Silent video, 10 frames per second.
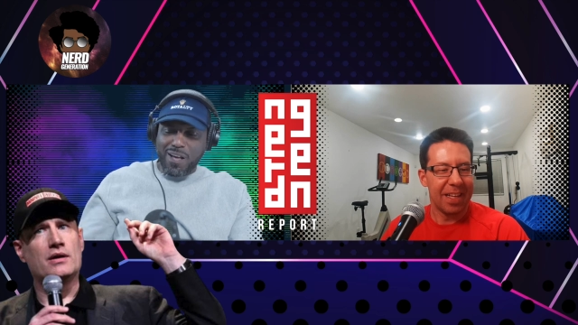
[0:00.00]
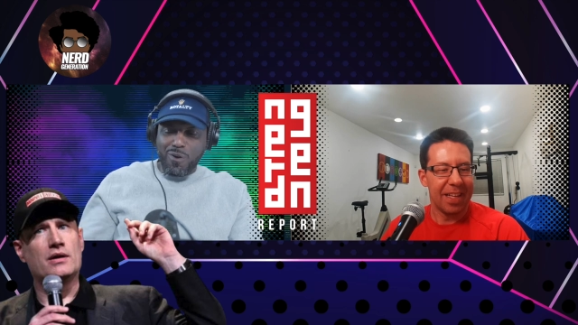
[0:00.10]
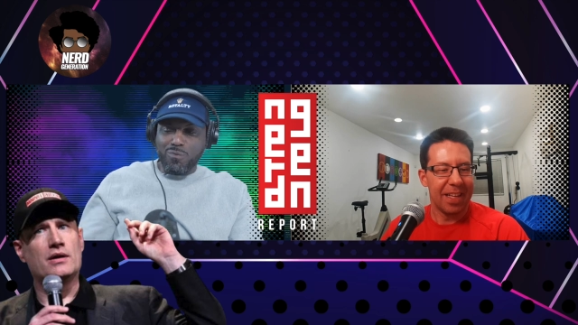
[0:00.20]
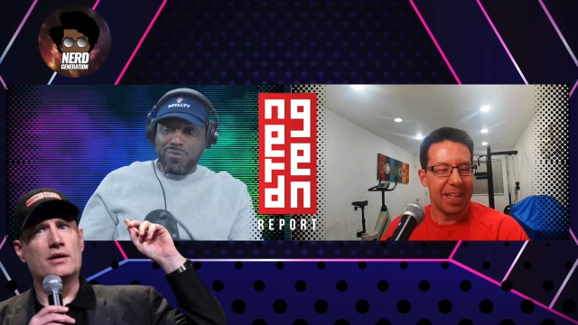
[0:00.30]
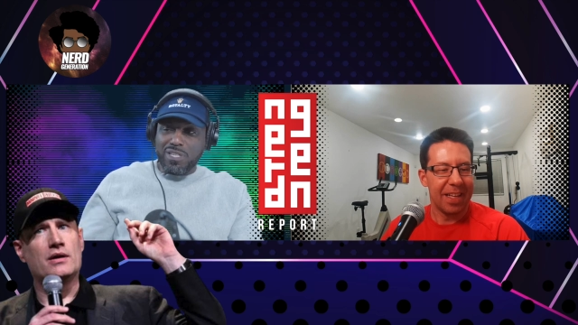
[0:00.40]

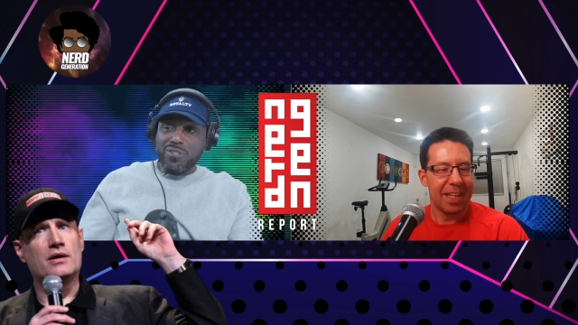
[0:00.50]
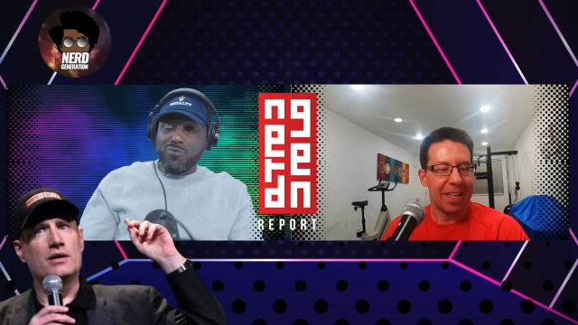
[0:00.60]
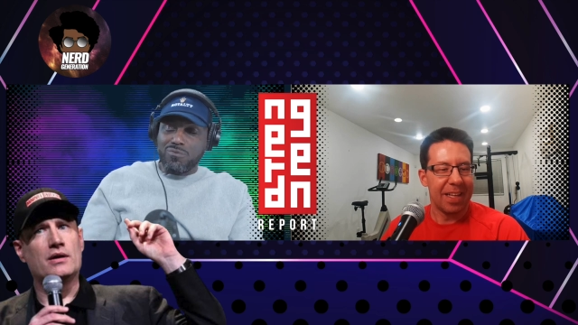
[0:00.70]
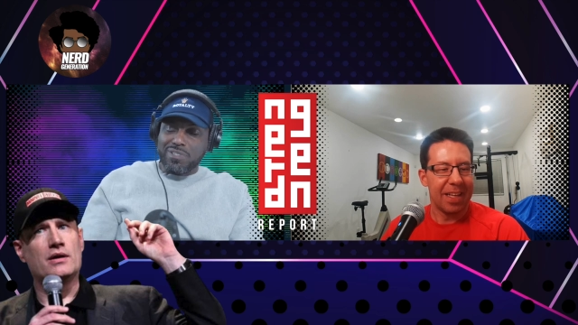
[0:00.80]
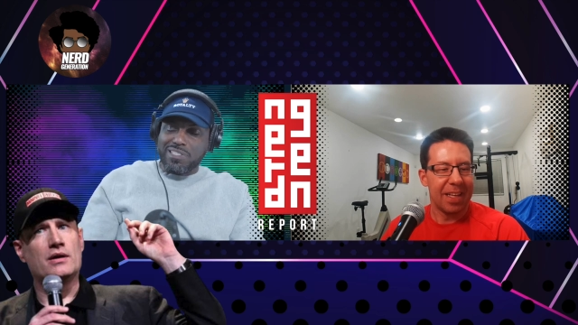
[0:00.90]
Speaker 1: oh, this
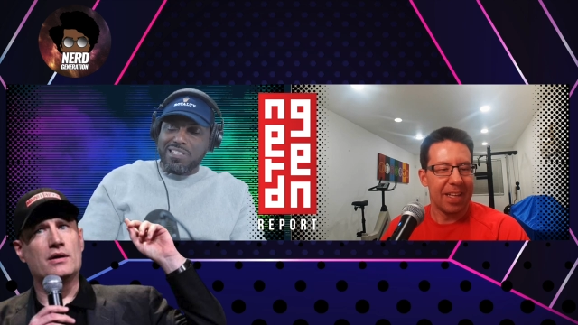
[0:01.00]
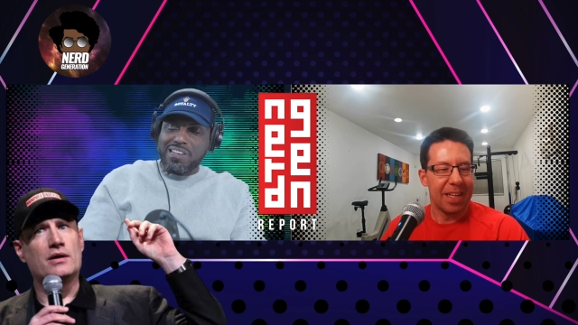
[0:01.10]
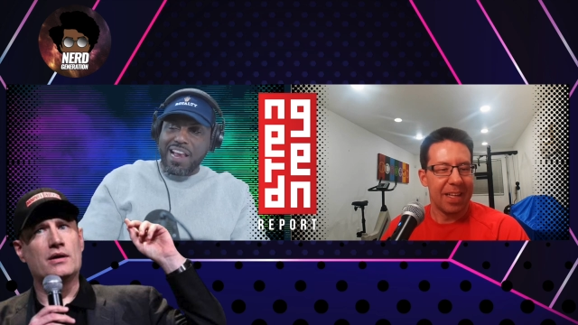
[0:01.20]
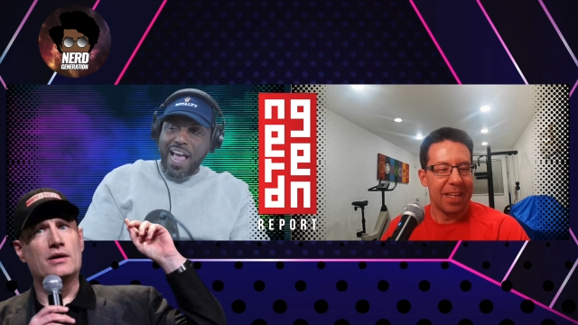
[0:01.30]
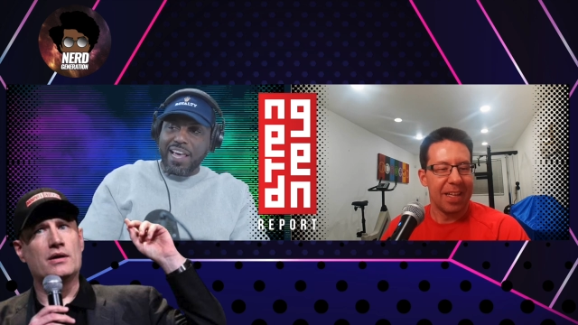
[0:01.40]
dude is
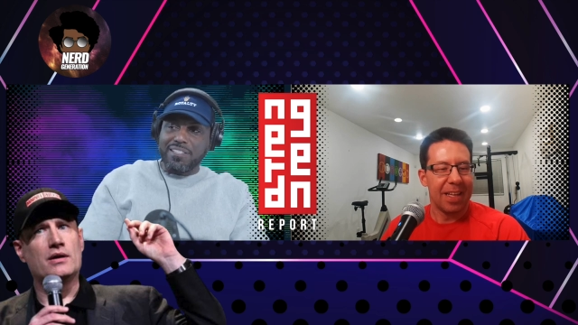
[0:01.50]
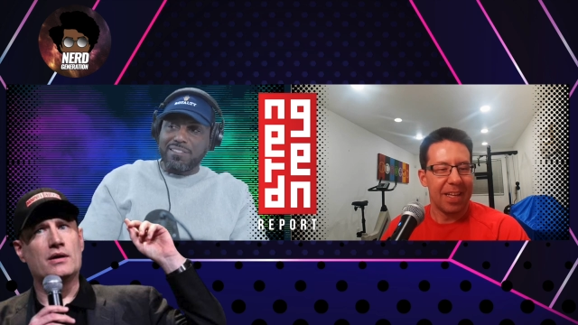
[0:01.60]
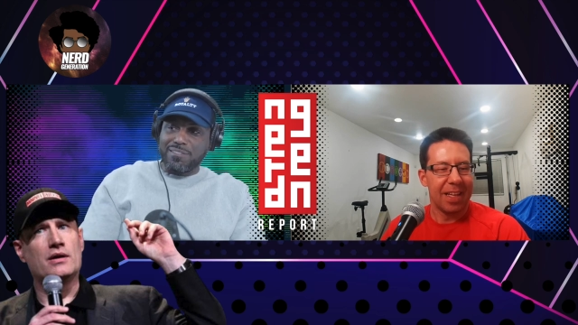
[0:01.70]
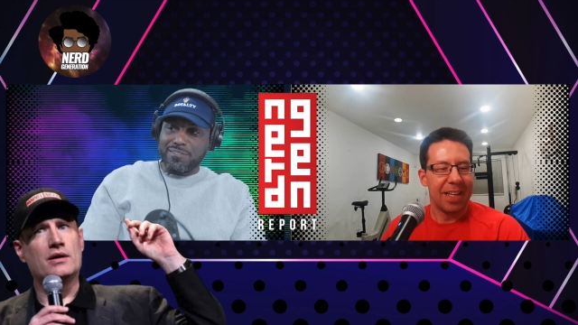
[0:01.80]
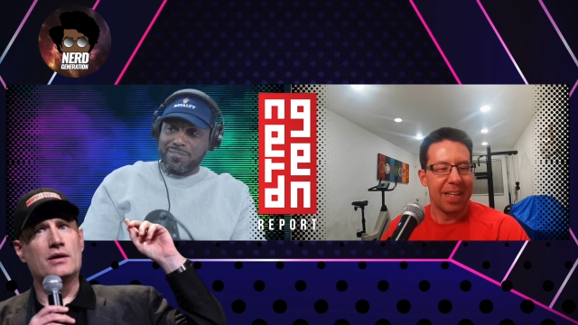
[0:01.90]

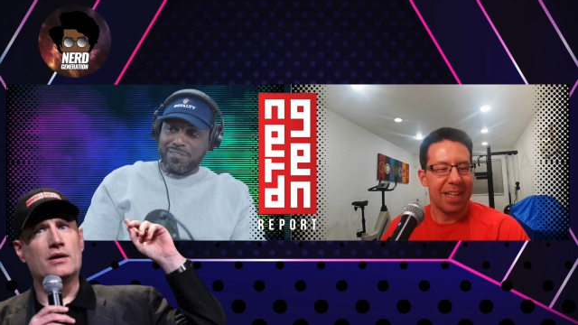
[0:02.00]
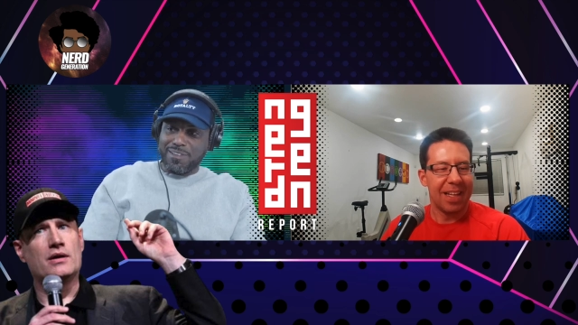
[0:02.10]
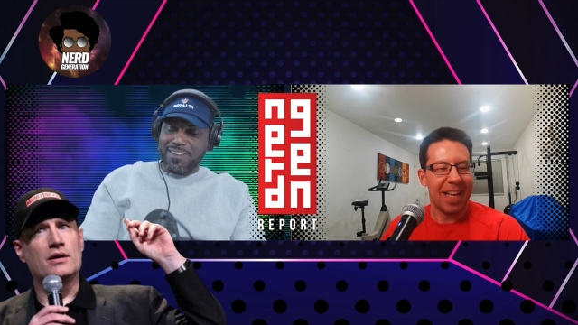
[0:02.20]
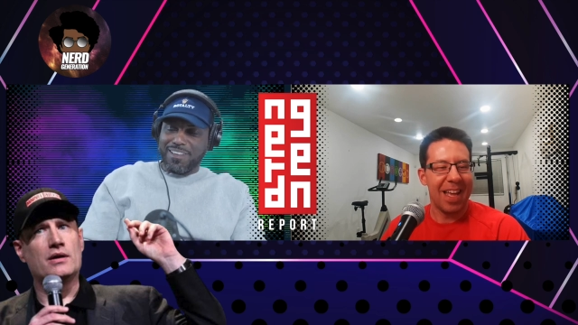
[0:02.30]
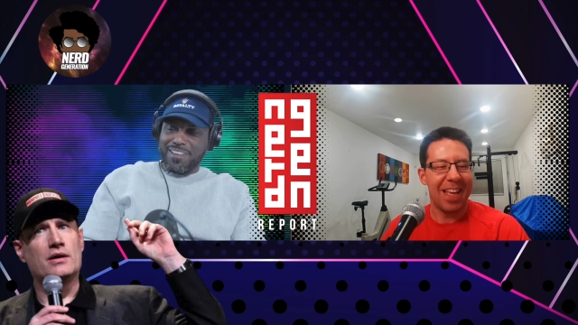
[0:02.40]
nice,
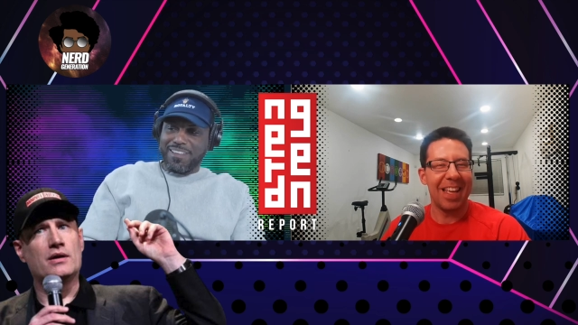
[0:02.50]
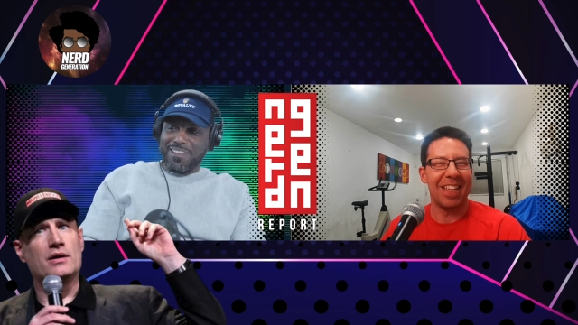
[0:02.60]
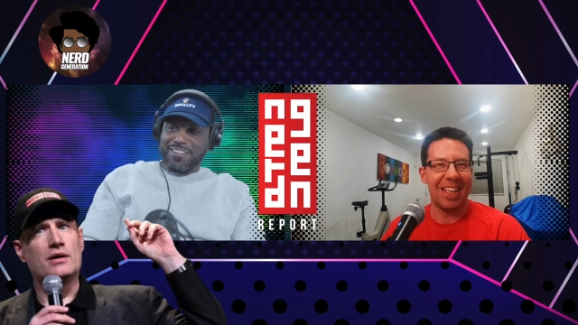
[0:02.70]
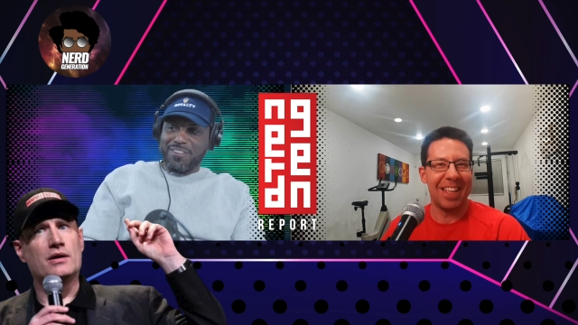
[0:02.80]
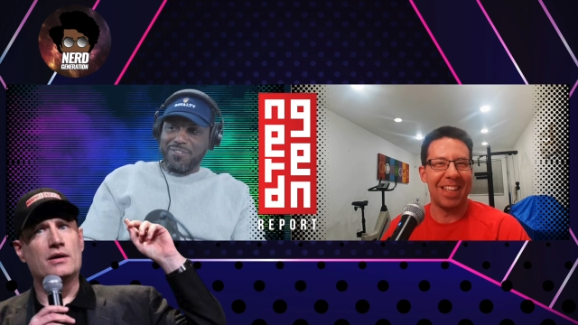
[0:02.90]

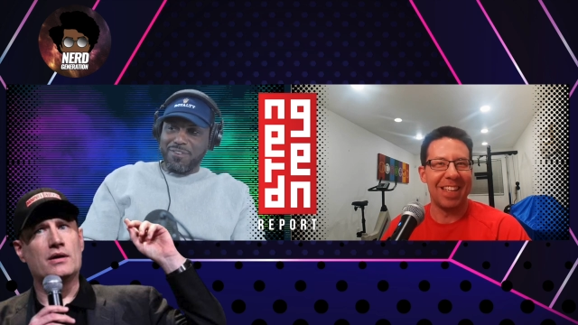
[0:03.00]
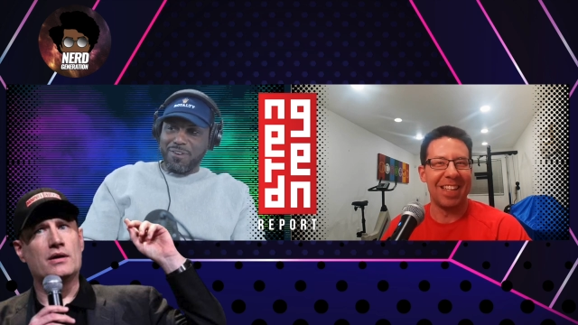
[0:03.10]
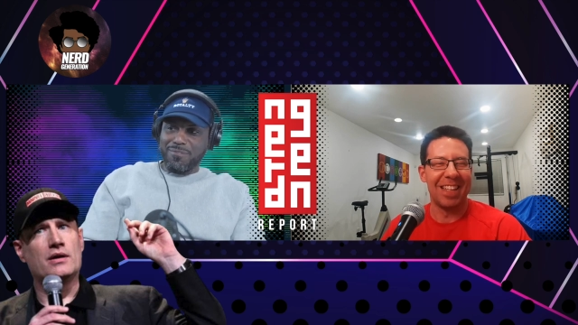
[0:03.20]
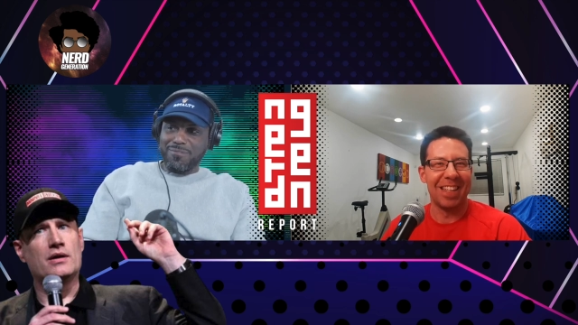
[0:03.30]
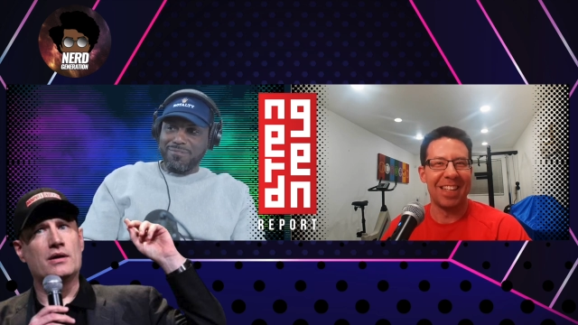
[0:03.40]
you
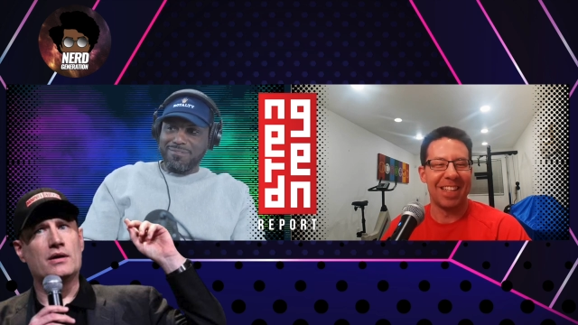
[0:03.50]
know,